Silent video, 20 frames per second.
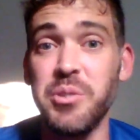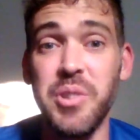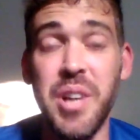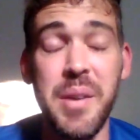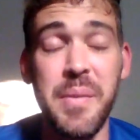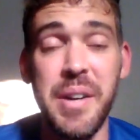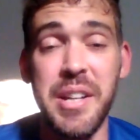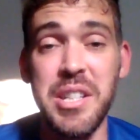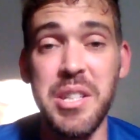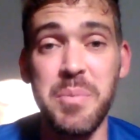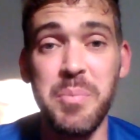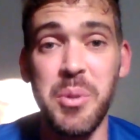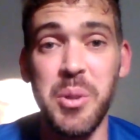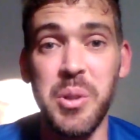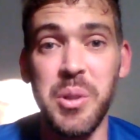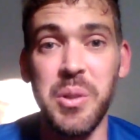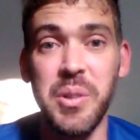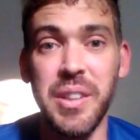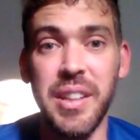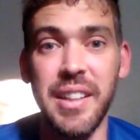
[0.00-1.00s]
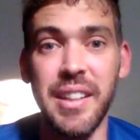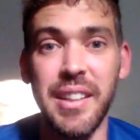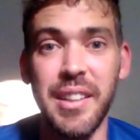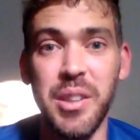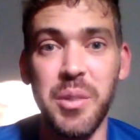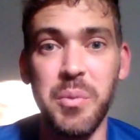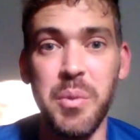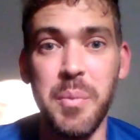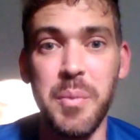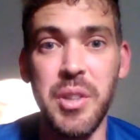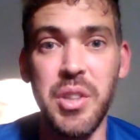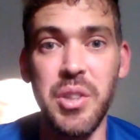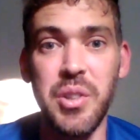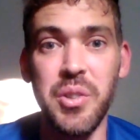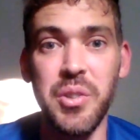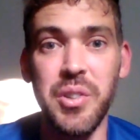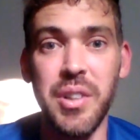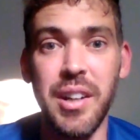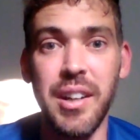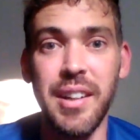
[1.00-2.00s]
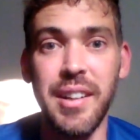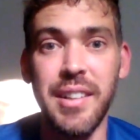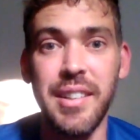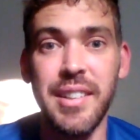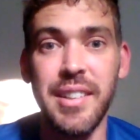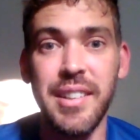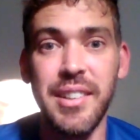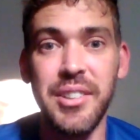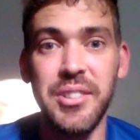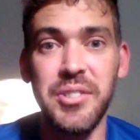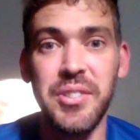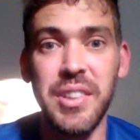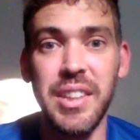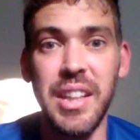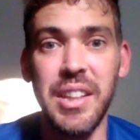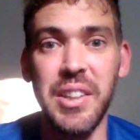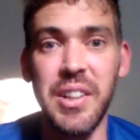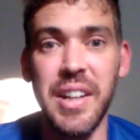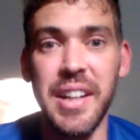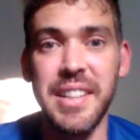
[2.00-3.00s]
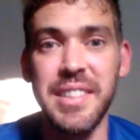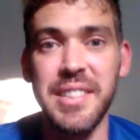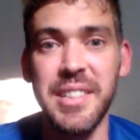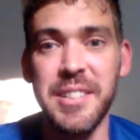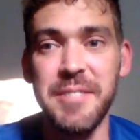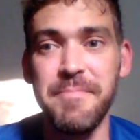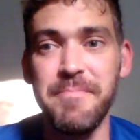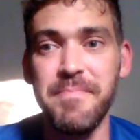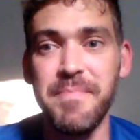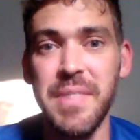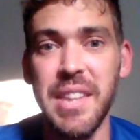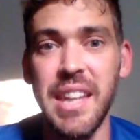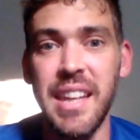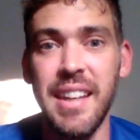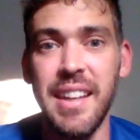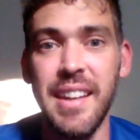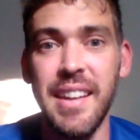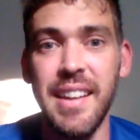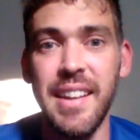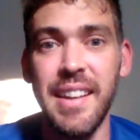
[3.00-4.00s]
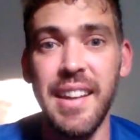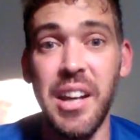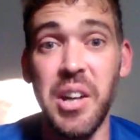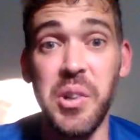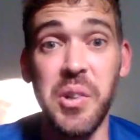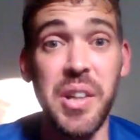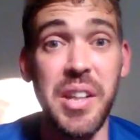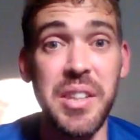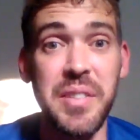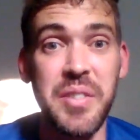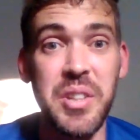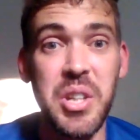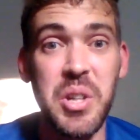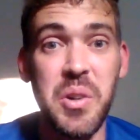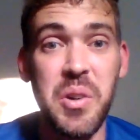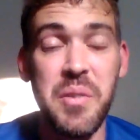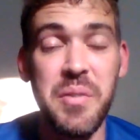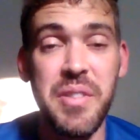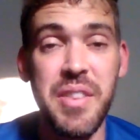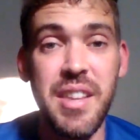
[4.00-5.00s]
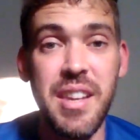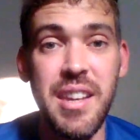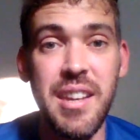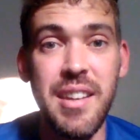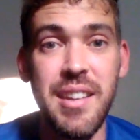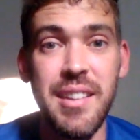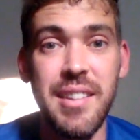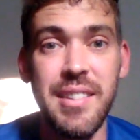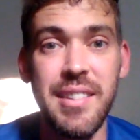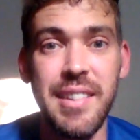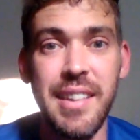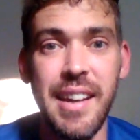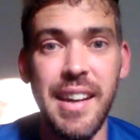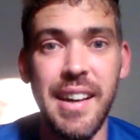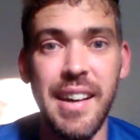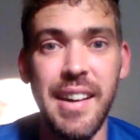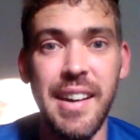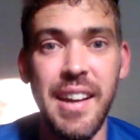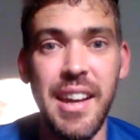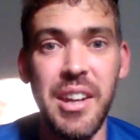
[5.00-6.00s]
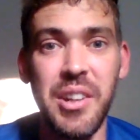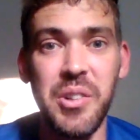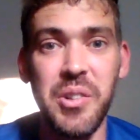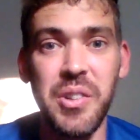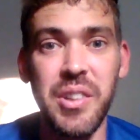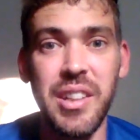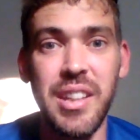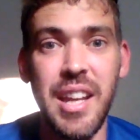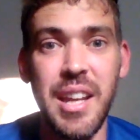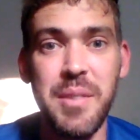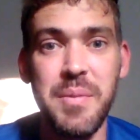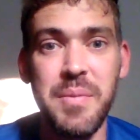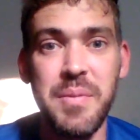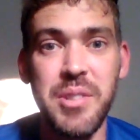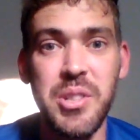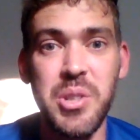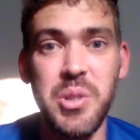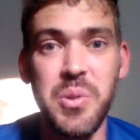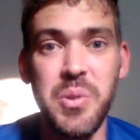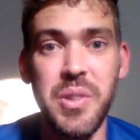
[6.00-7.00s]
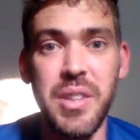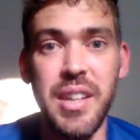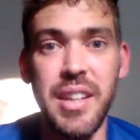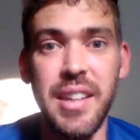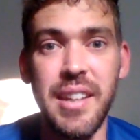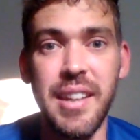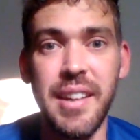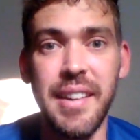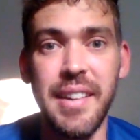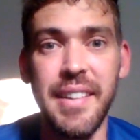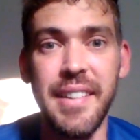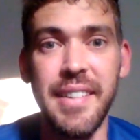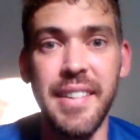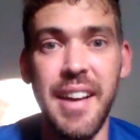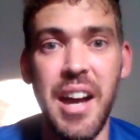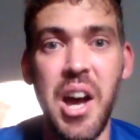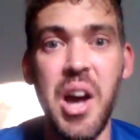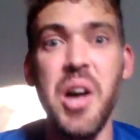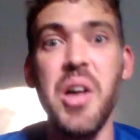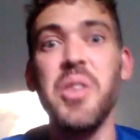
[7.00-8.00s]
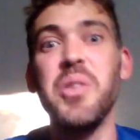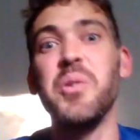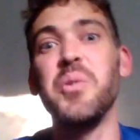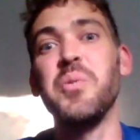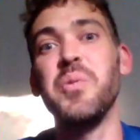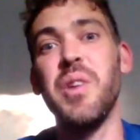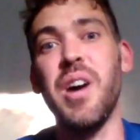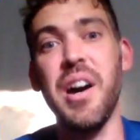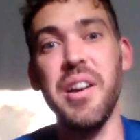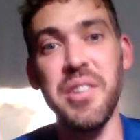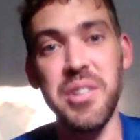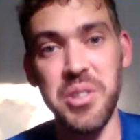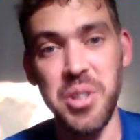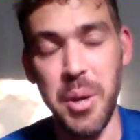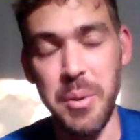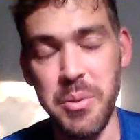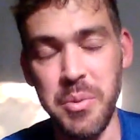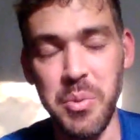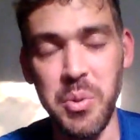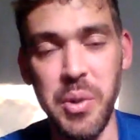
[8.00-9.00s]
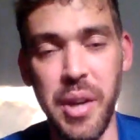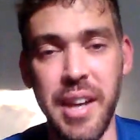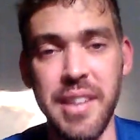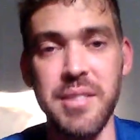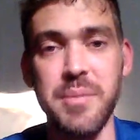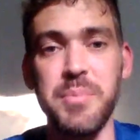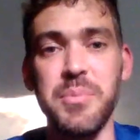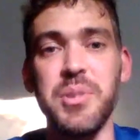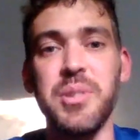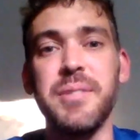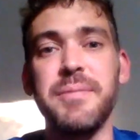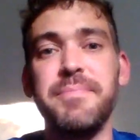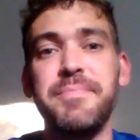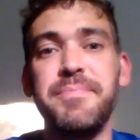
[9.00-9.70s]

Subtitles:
great way to spoil the woman you really like. So I'll cut the video off there, and I'll get to the other types of orgasms